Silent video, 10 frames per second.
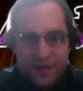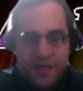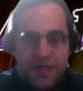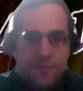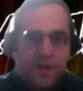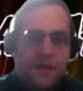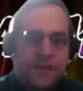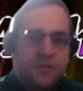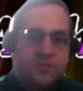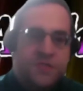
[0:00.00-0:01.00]
but you
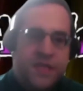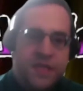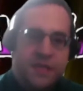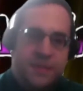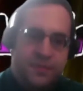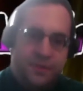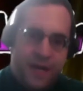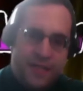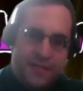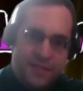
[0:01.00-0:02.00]
see the
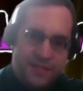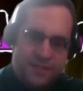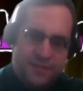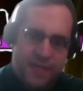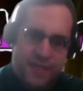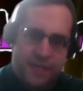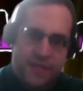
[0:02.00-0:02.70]
process of me